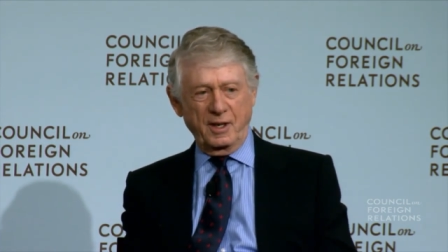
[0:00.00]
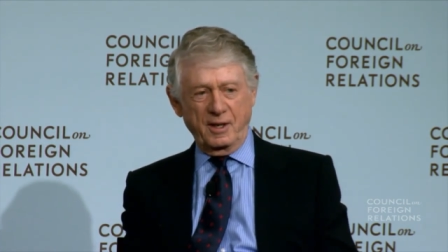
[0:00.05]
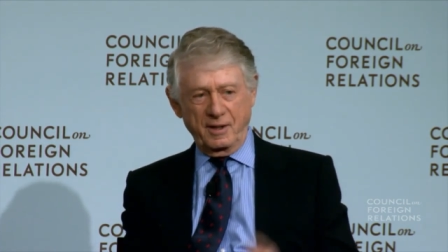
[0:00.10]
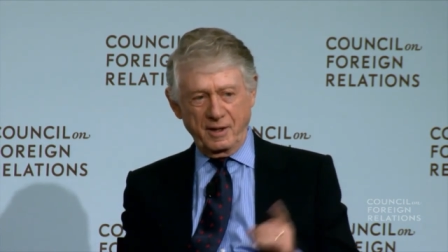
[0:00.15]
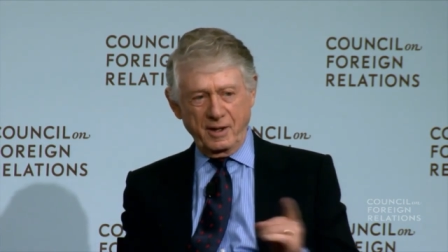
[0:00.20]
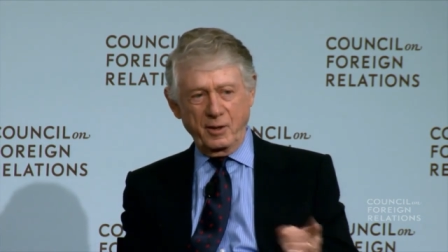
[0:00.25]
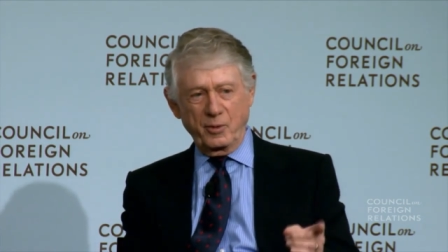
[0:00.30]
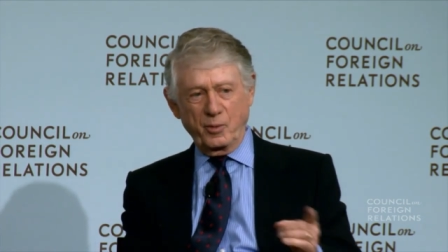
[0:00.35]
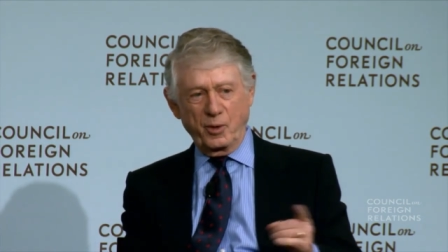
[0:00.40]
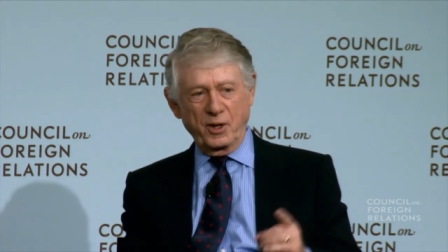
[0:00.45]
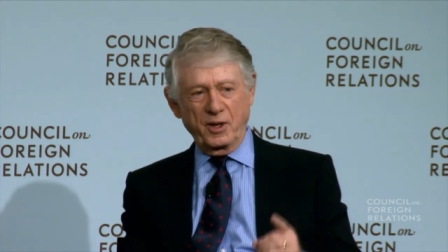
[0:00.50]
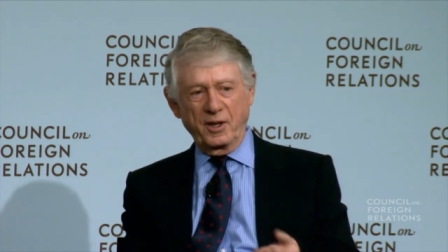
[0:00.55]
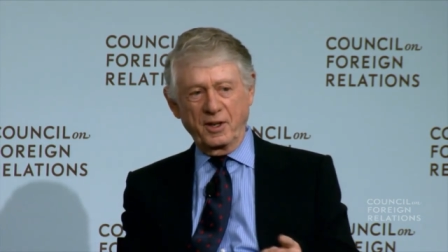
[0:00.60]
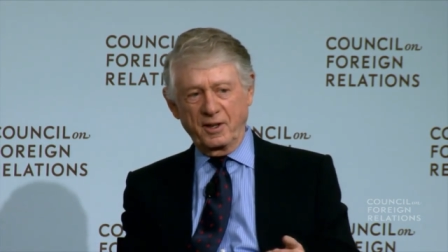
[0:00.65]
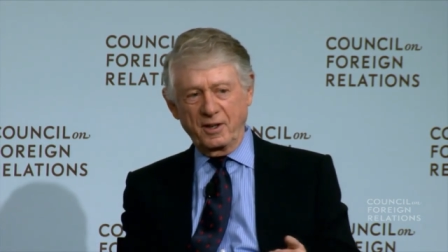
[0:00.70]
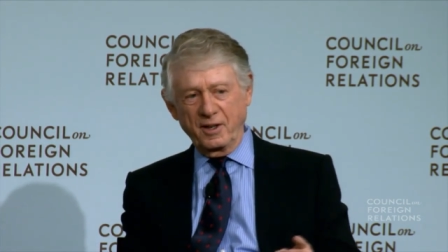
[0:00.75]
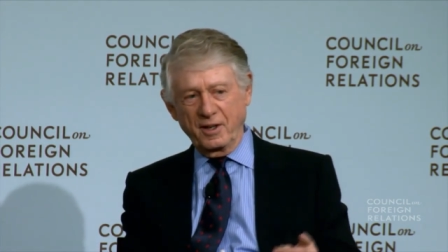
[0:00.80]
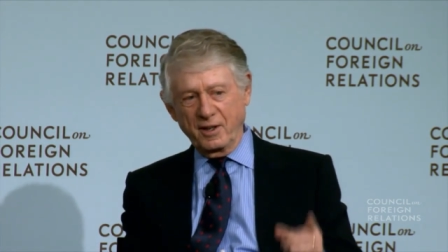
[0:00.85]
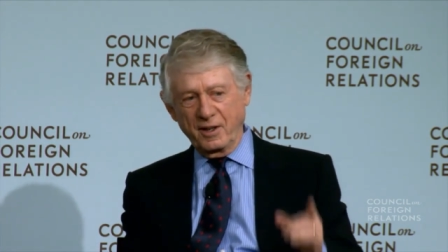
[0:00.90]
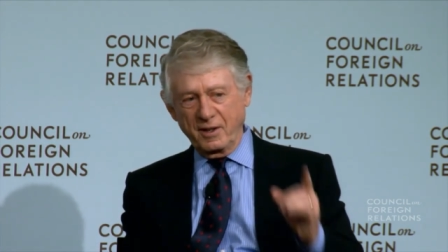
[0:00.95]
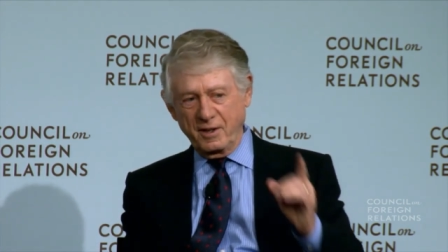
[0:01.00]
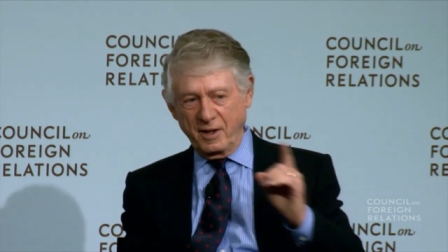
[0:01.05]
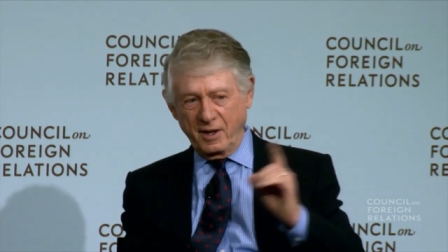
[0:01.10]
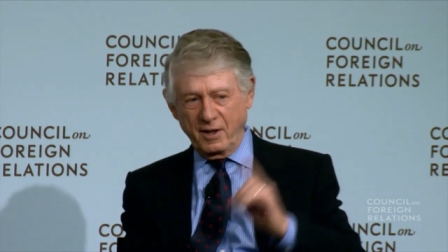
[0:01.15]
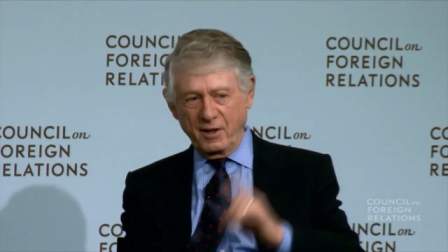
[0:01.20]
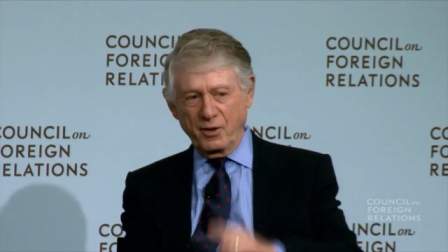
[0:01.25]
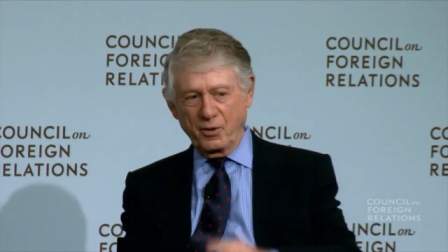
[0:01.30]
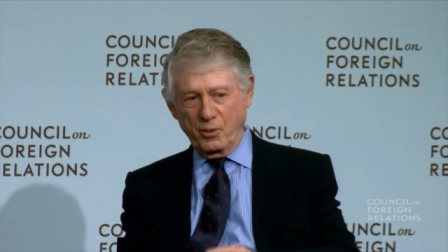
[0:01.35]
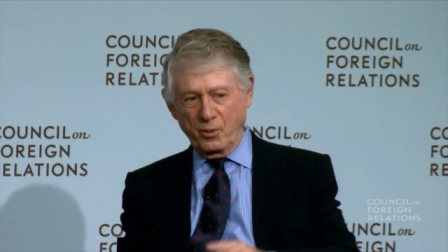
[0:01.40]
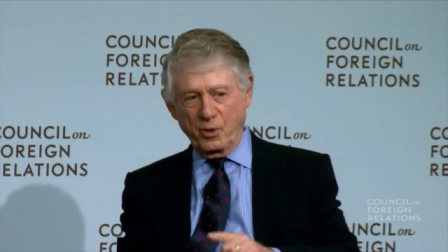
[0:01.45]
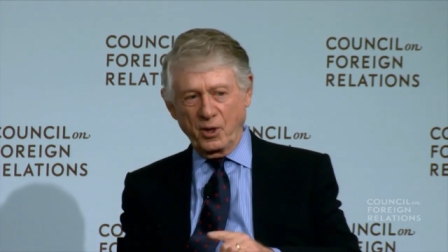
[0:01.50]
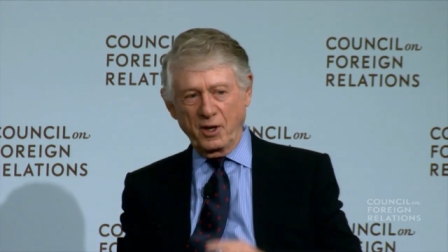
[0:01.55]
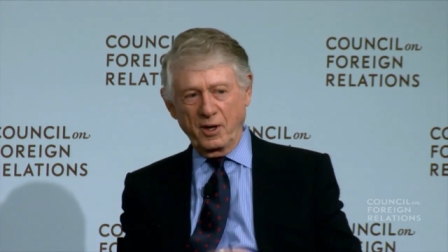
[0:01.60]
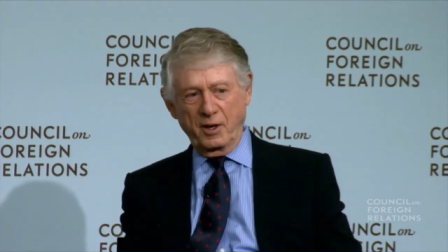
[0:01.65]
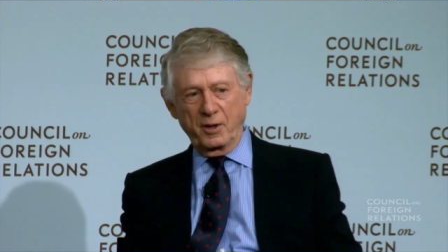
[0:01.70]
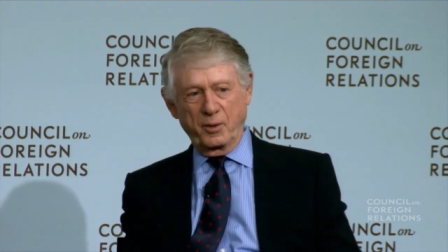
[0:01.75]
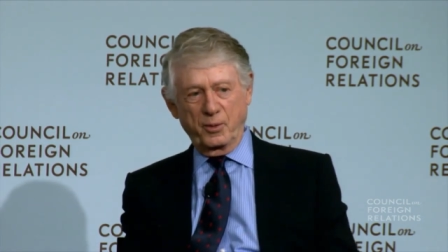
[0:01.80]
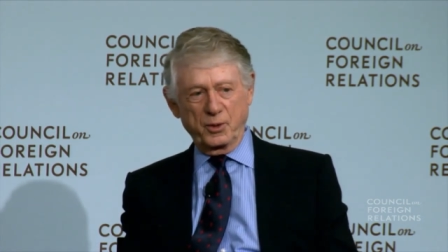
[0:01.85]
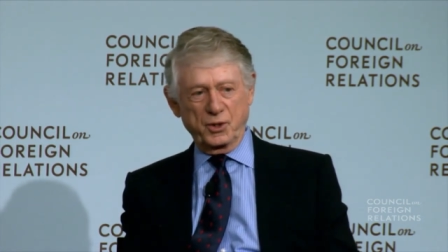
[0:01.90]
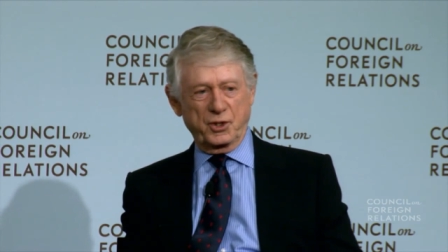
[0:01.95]
and then what he did
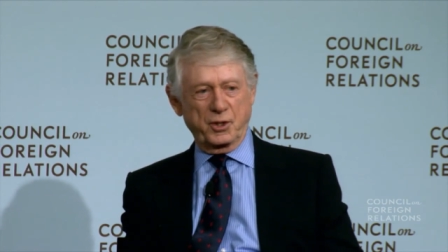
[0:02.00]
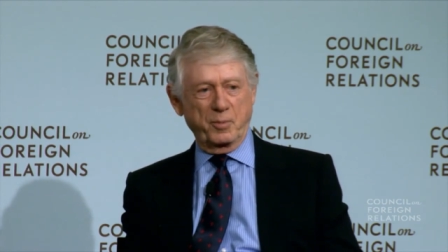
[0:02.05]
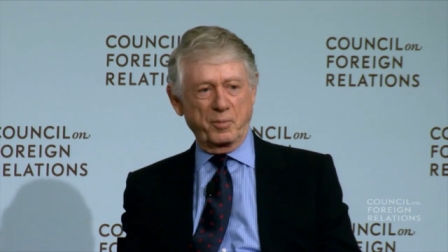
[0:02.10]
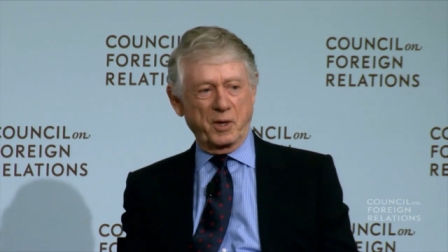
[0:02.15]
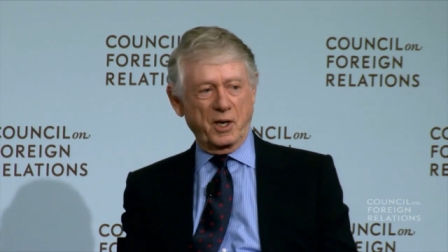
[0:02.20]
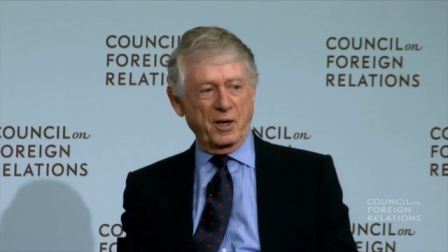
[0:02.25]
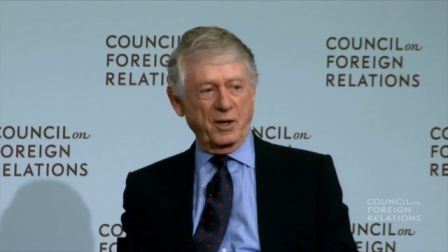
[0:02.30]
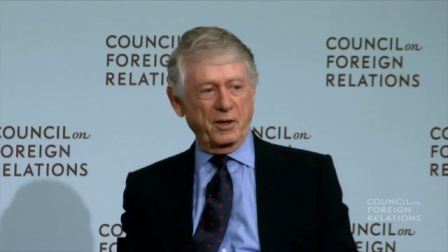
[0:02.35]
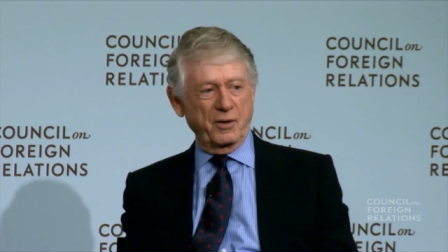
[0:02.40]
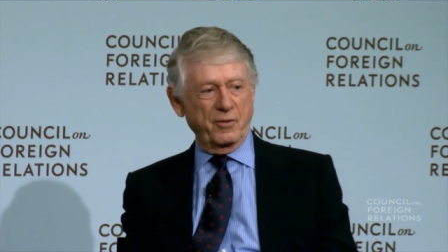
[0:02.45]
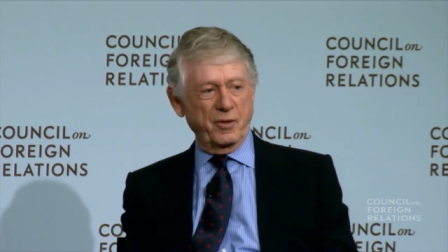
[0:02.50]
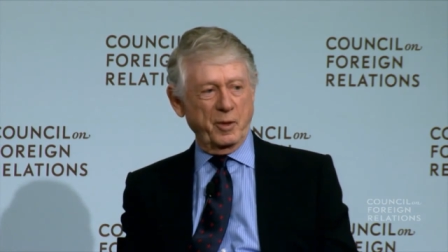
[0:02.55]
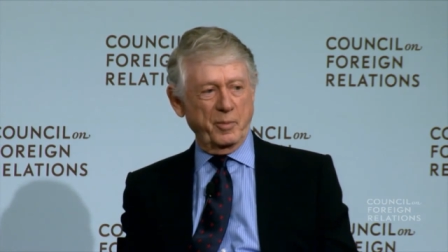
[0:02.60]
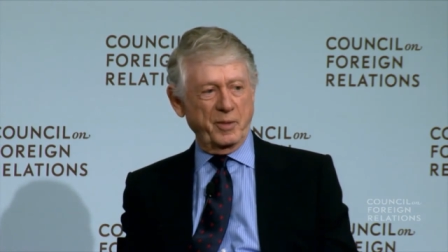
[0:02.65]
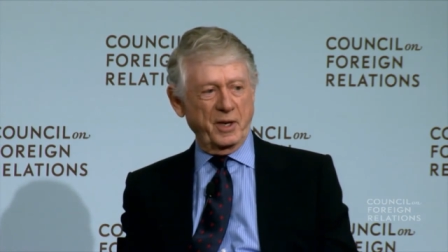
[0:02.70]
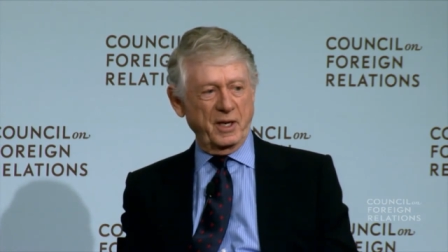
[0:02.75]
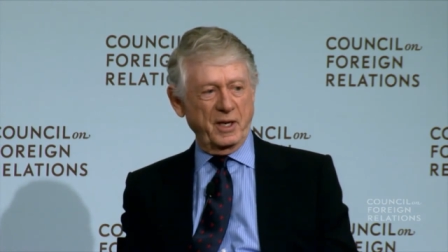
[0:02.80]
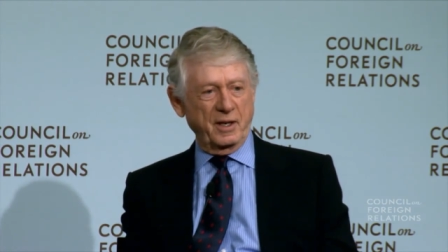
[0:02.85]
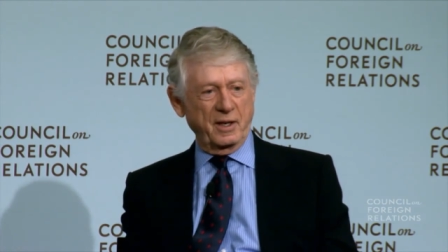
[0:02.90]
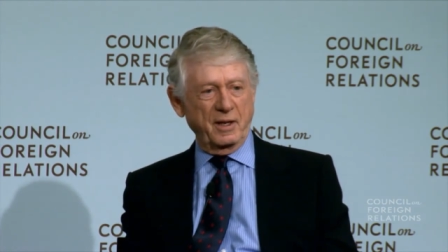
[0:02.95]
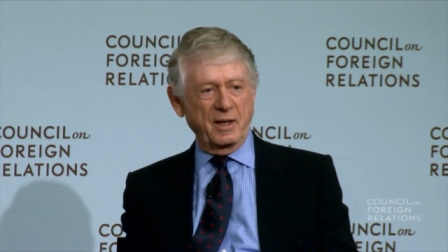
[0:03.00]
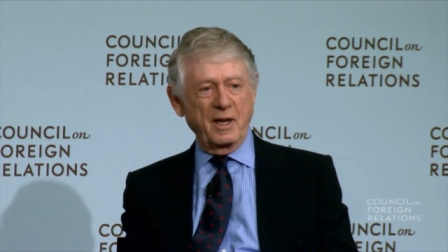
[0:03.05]
really was the mark of the man.